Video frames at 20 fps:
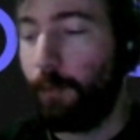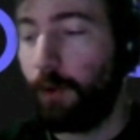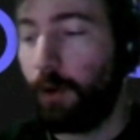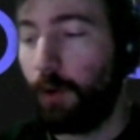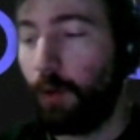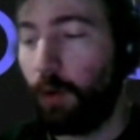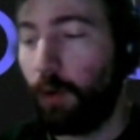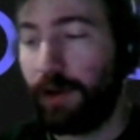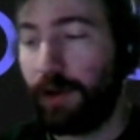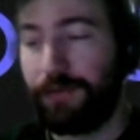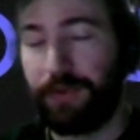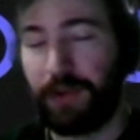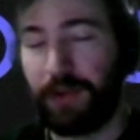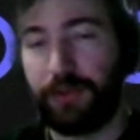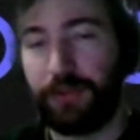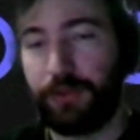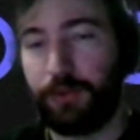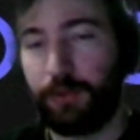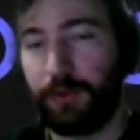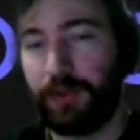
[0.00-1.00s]
What I
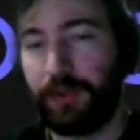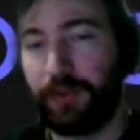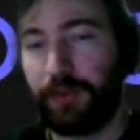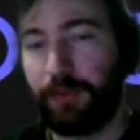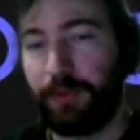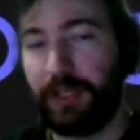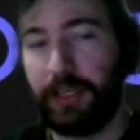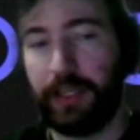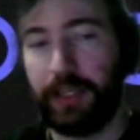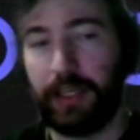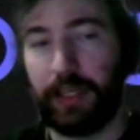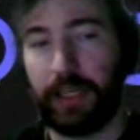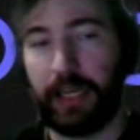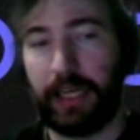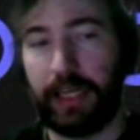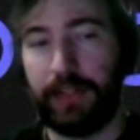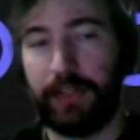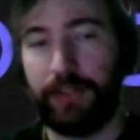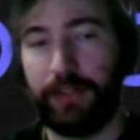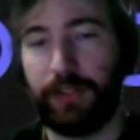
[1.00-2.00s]
found with PEAQ
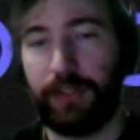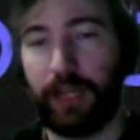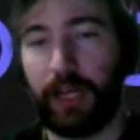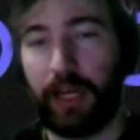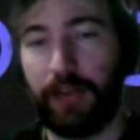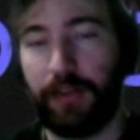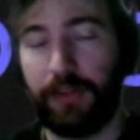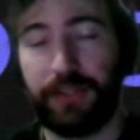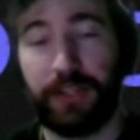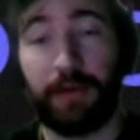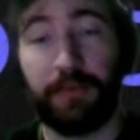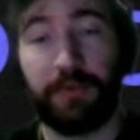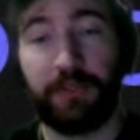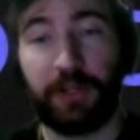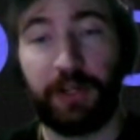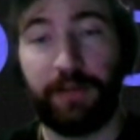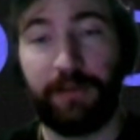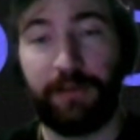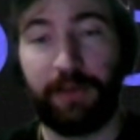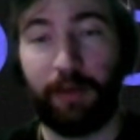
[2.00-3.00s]
and the
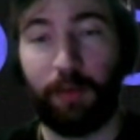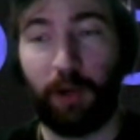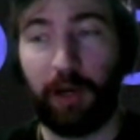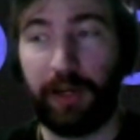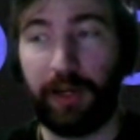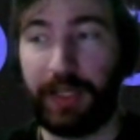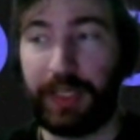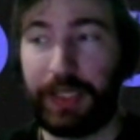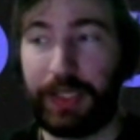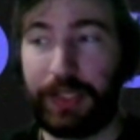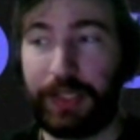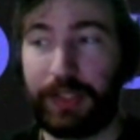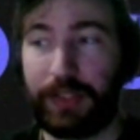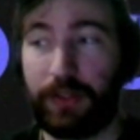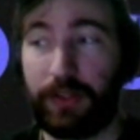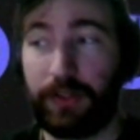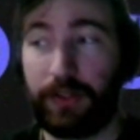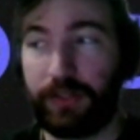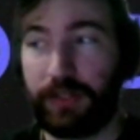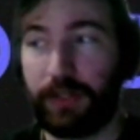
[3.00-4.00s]
Substrate
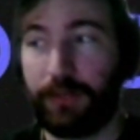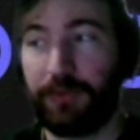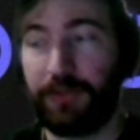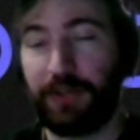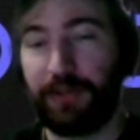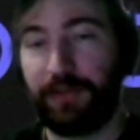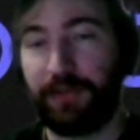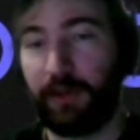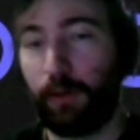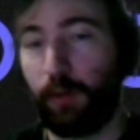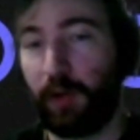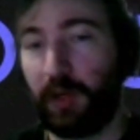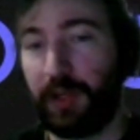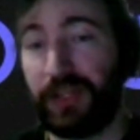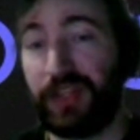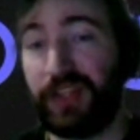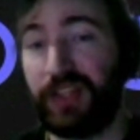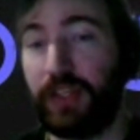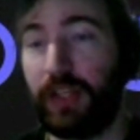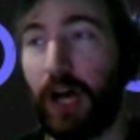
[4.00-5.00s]
framework
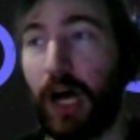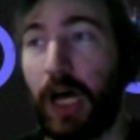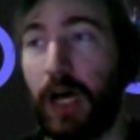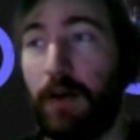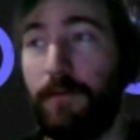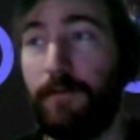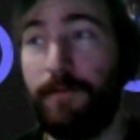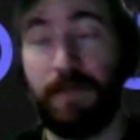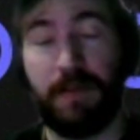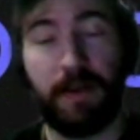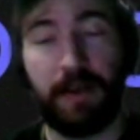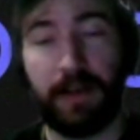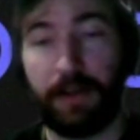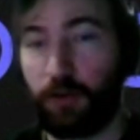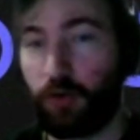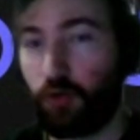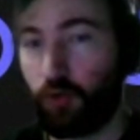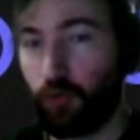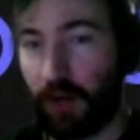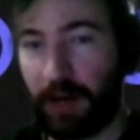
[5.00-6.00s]
is
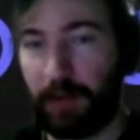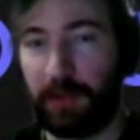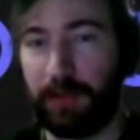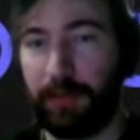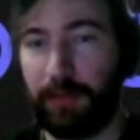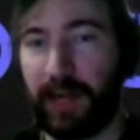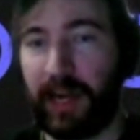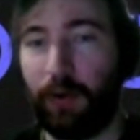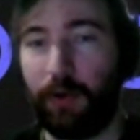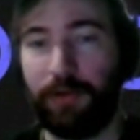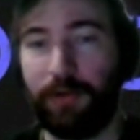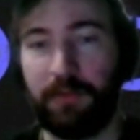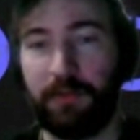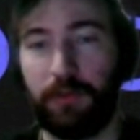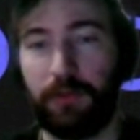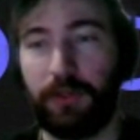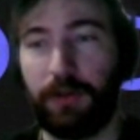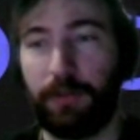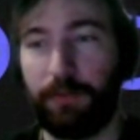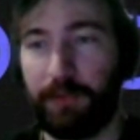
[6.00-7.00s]
incredibly
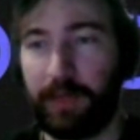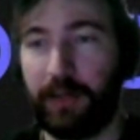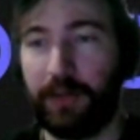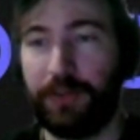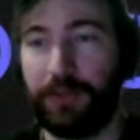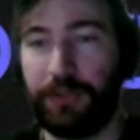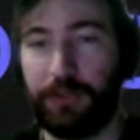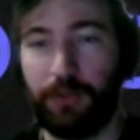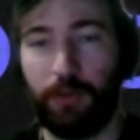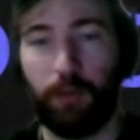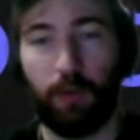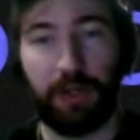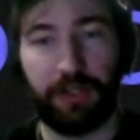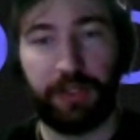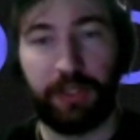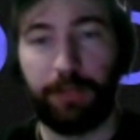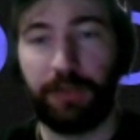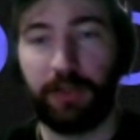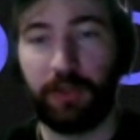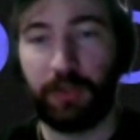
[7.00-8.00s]
powerful compared to what a
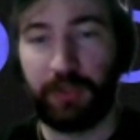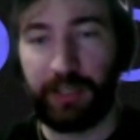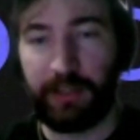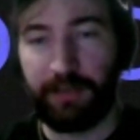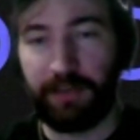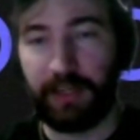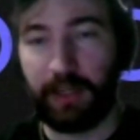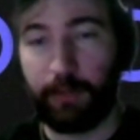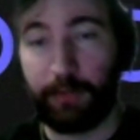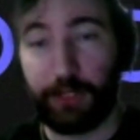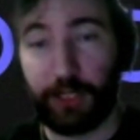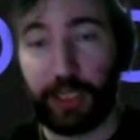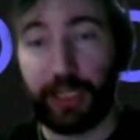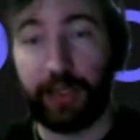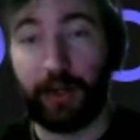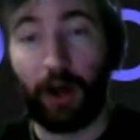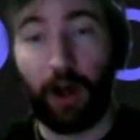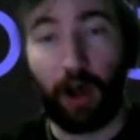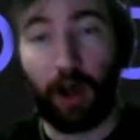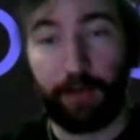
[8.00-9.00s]
typical EVM
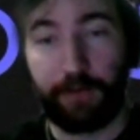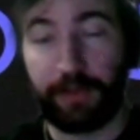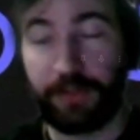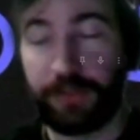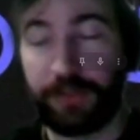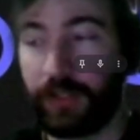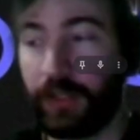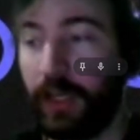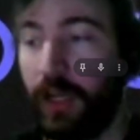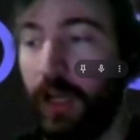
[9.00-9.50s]
chain offers.